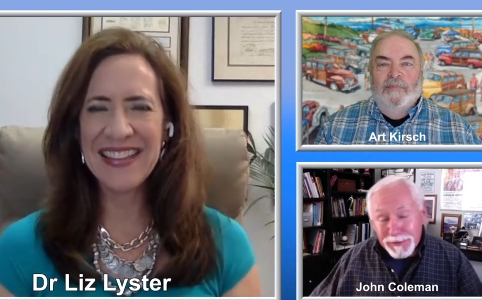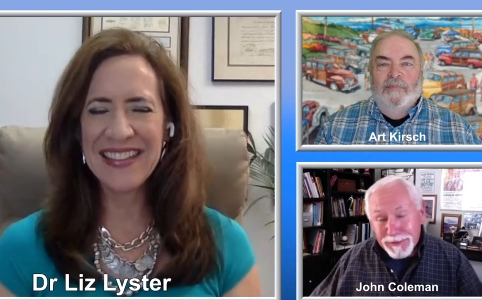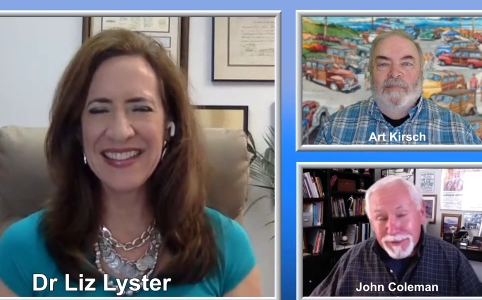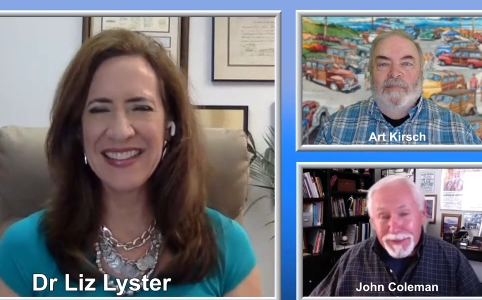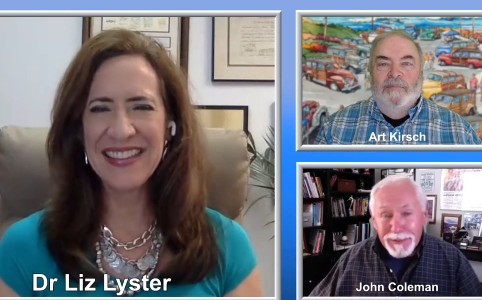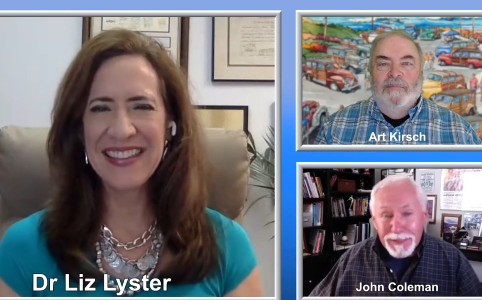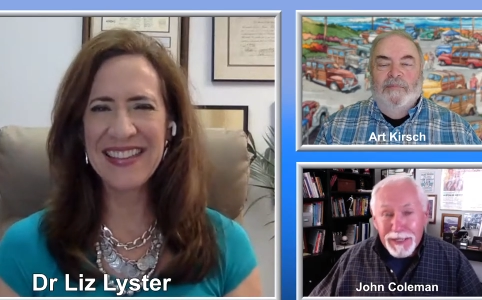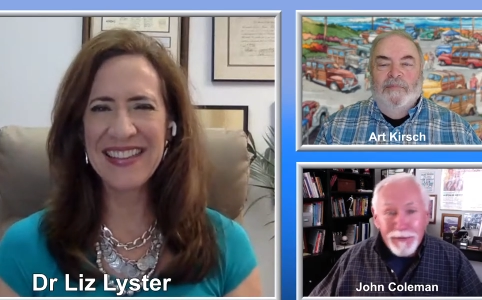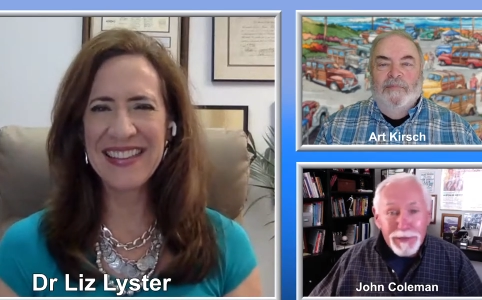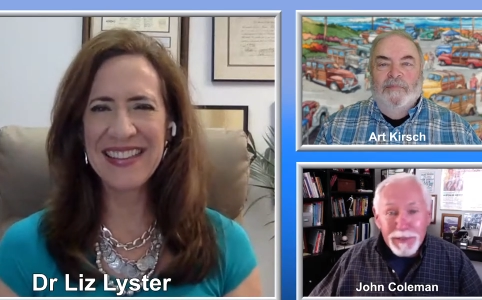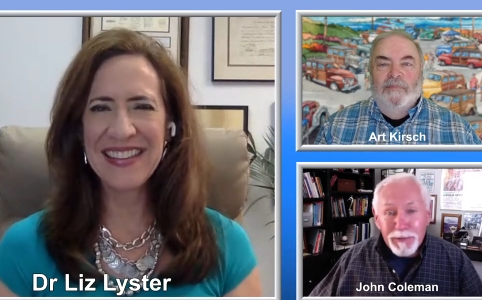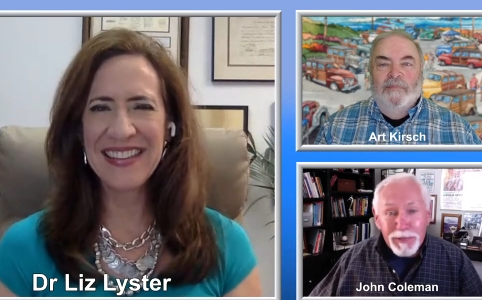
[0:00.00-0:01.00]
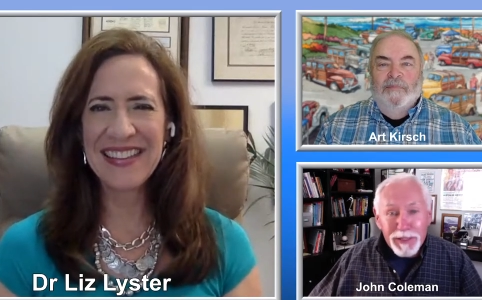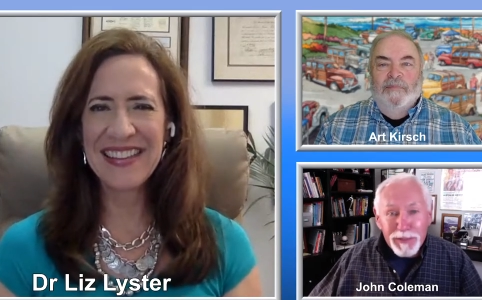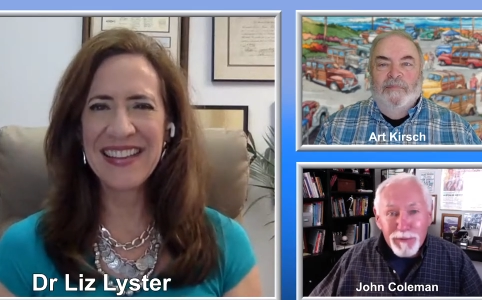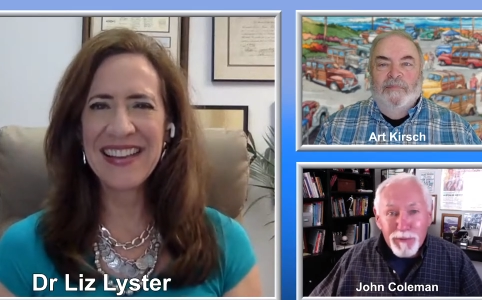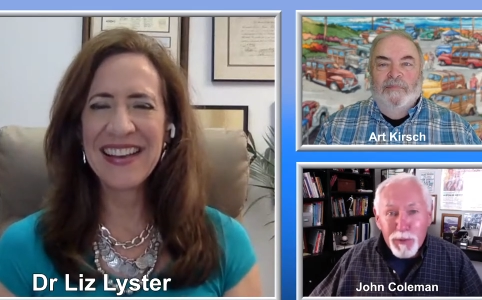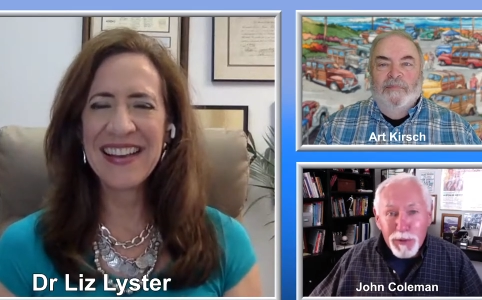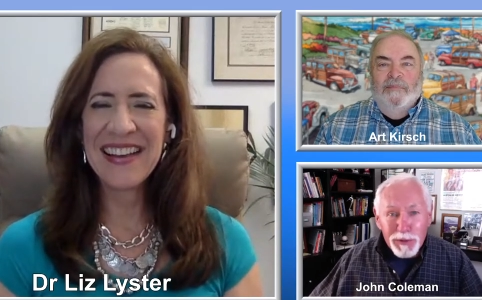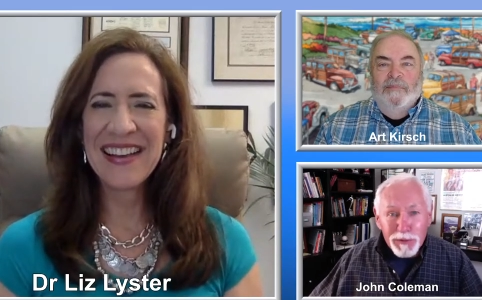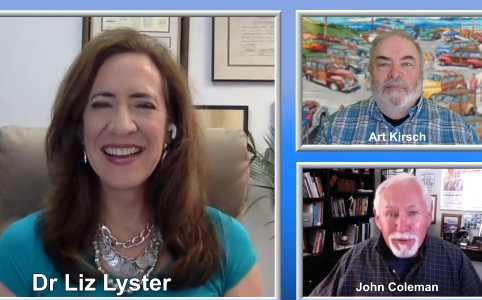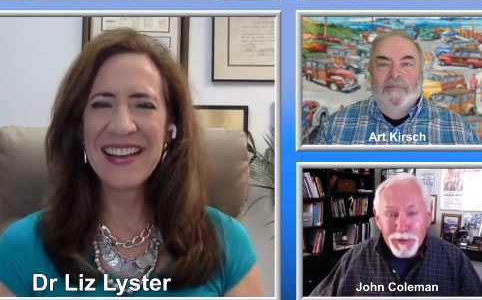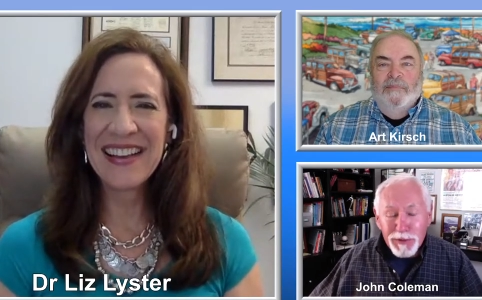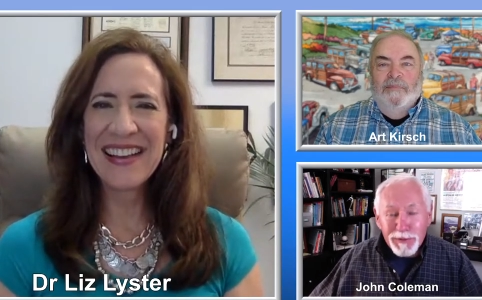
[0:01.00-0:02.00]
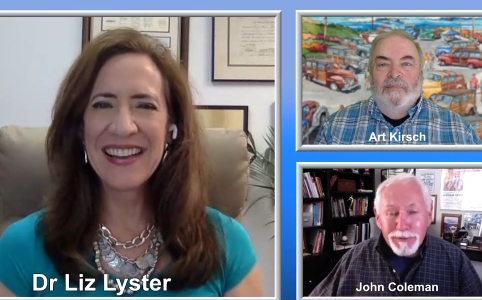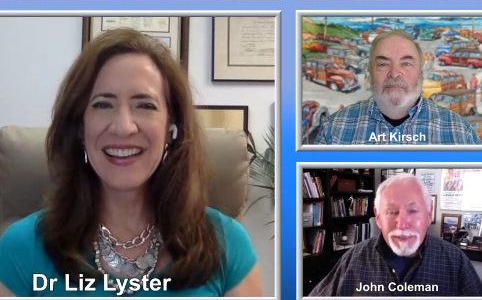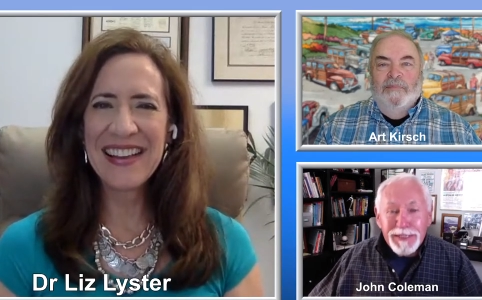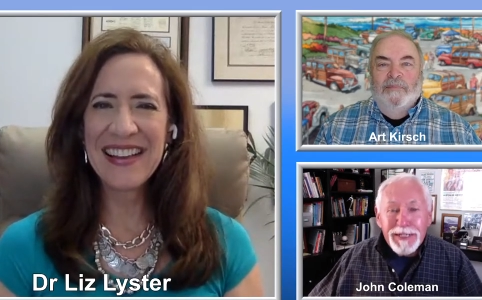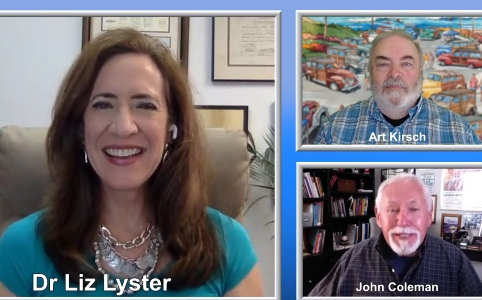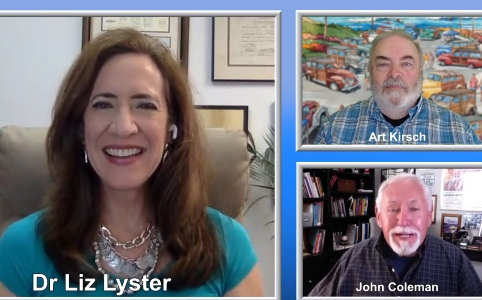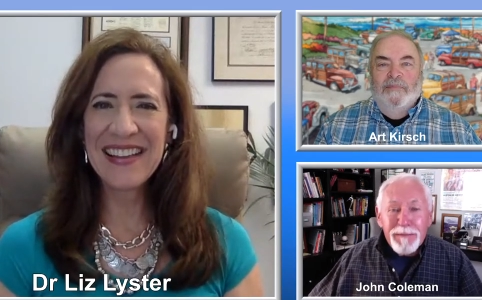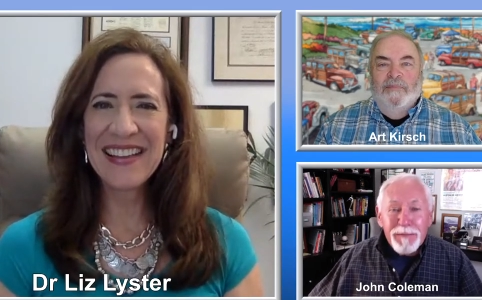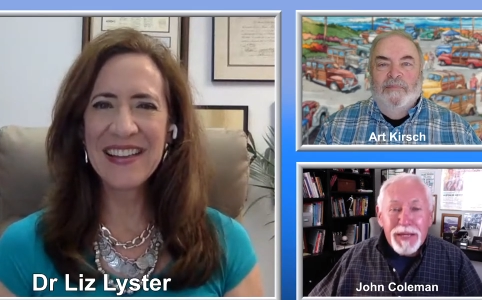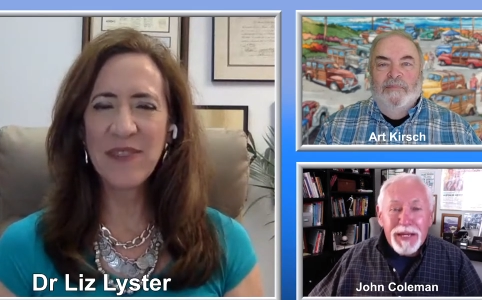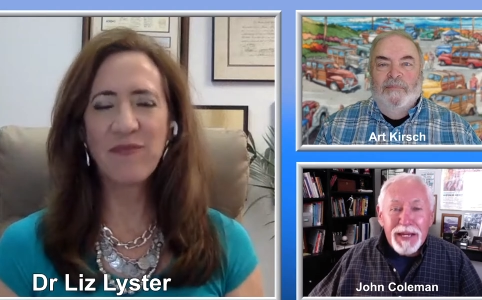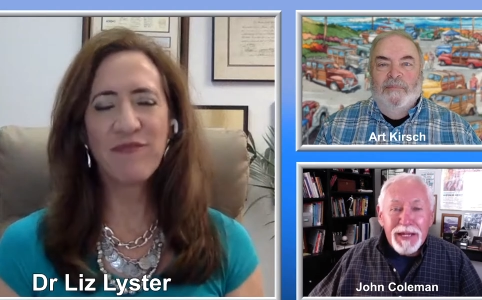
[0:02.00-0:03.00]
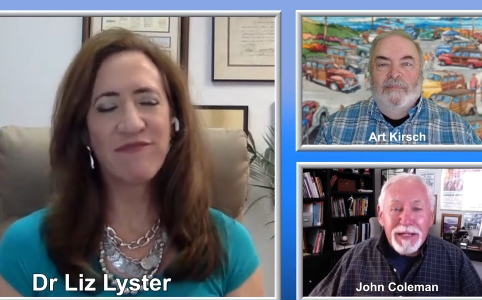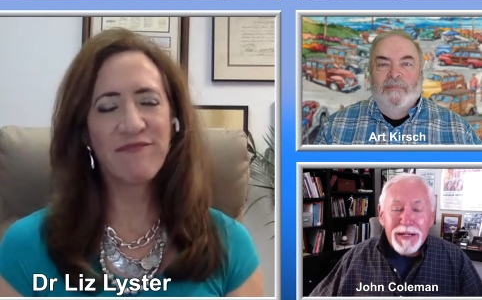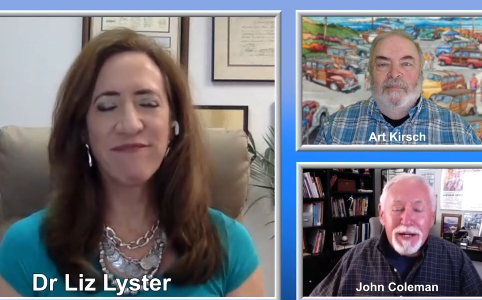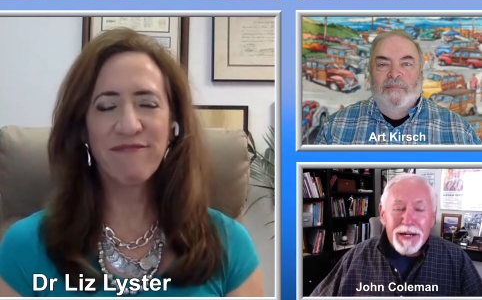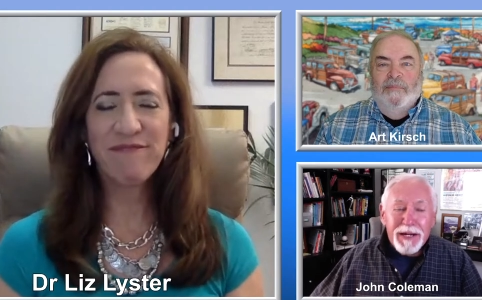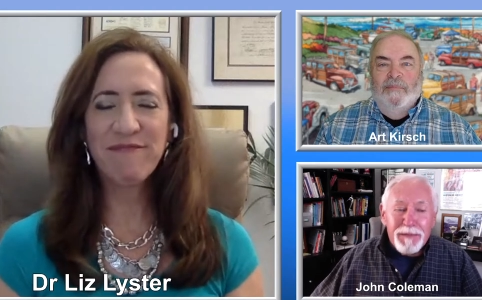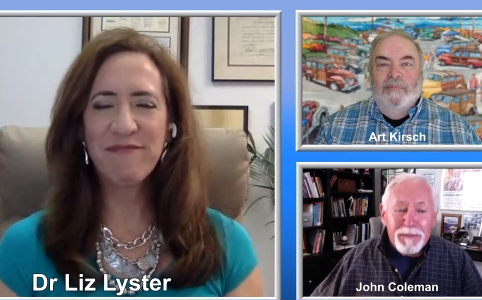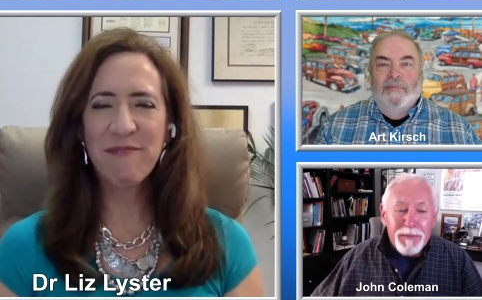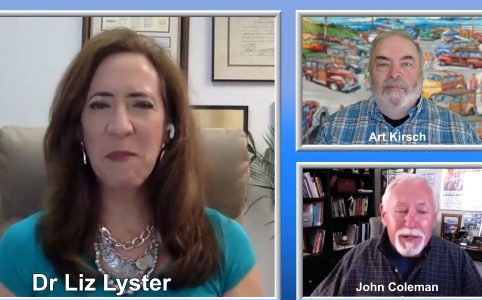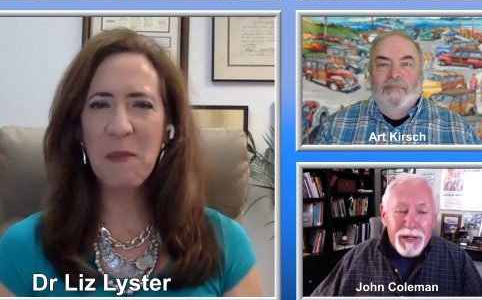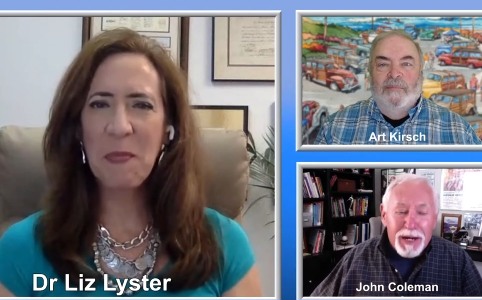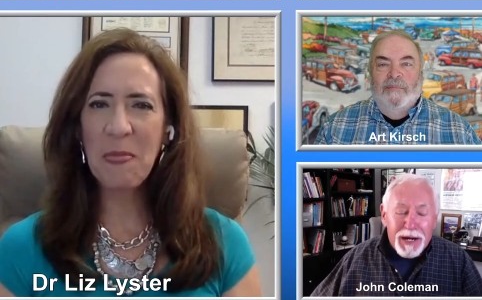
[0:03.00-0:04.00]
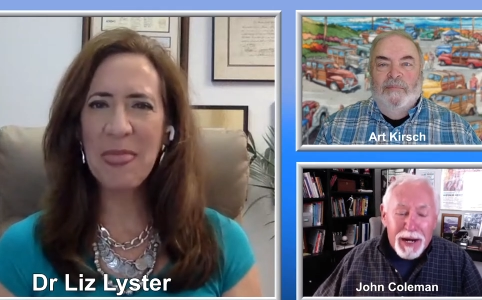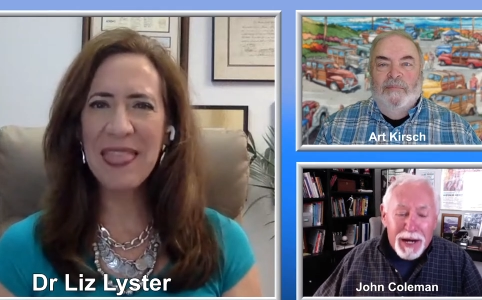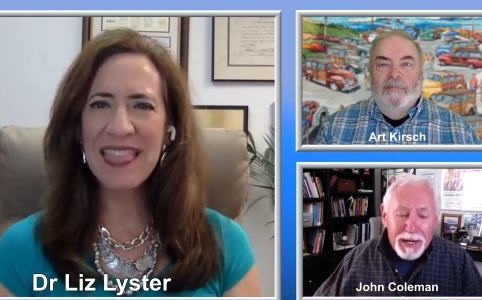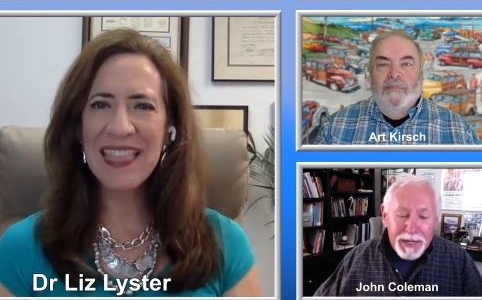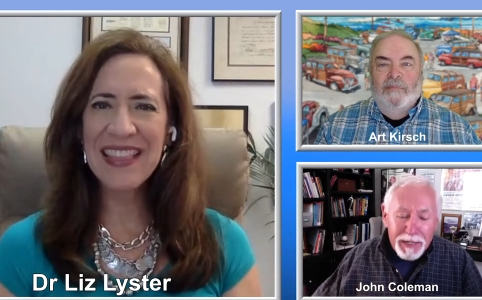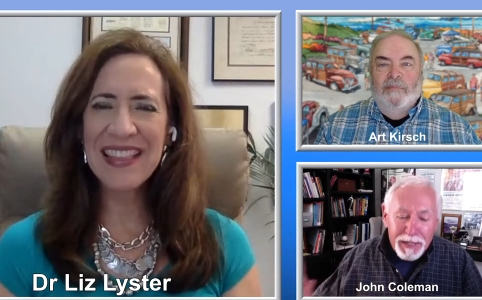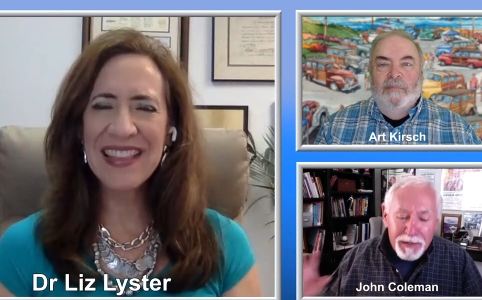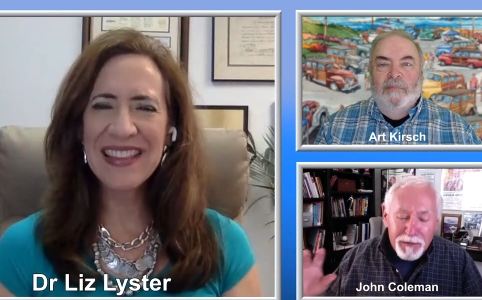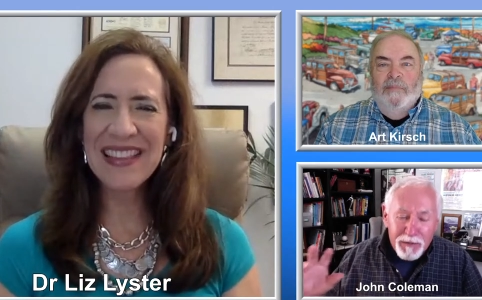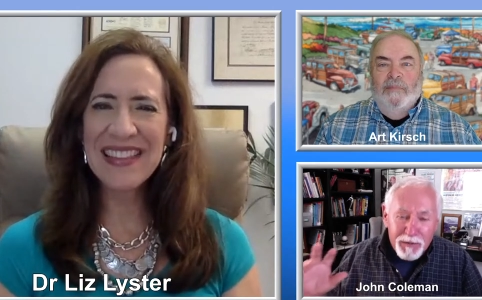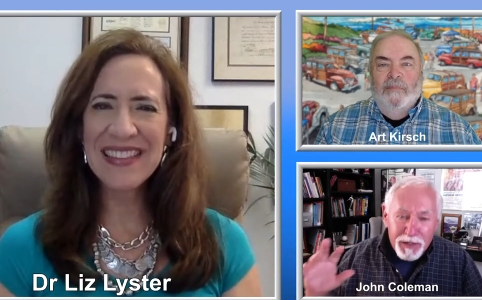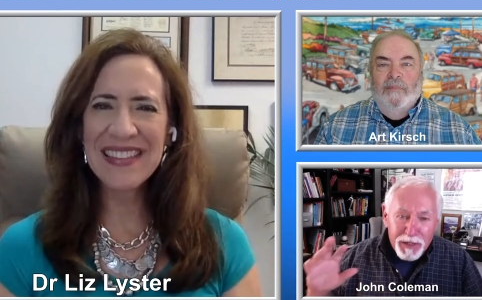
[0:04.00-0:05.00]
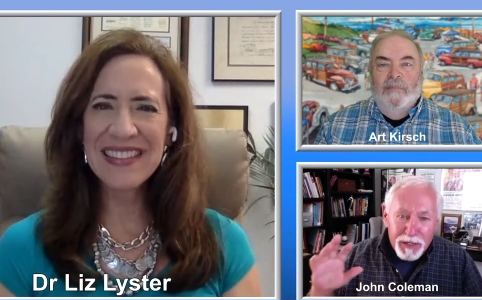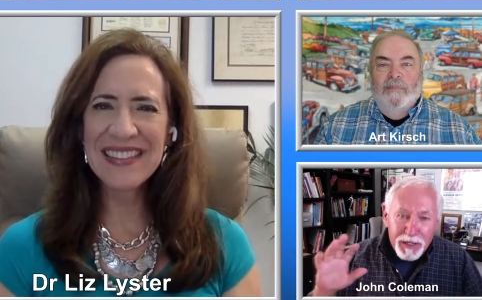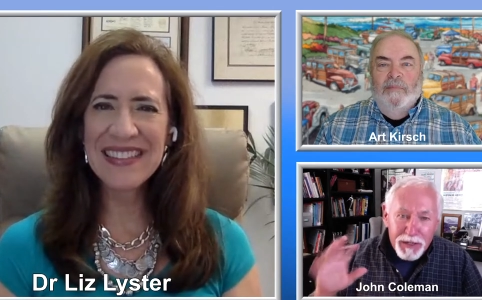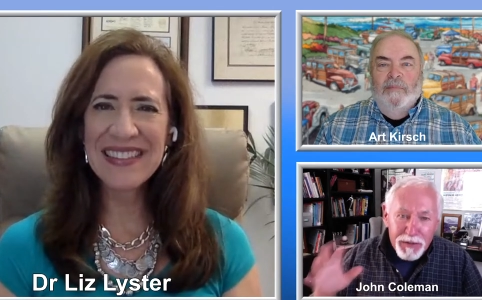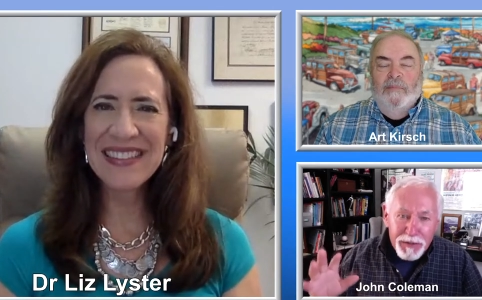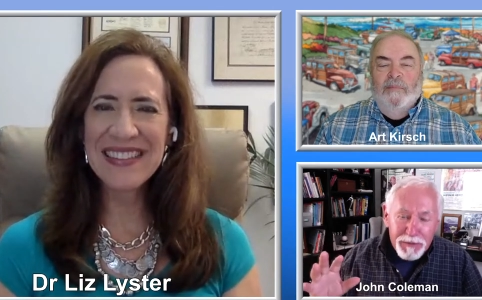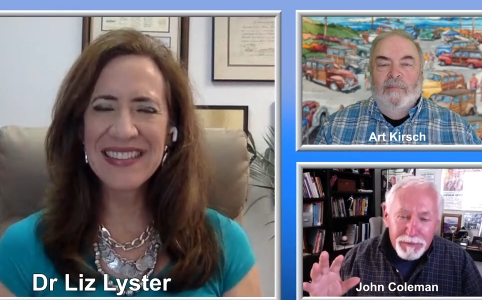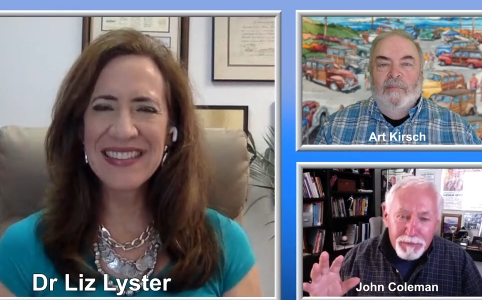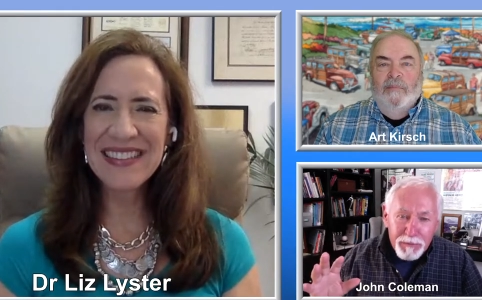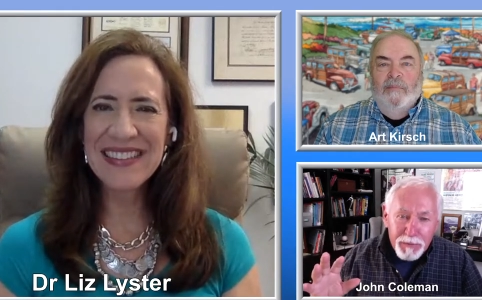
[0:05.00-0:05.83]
Speaker 1: but I don't think we can afford you. So, hey, um, I have a cousin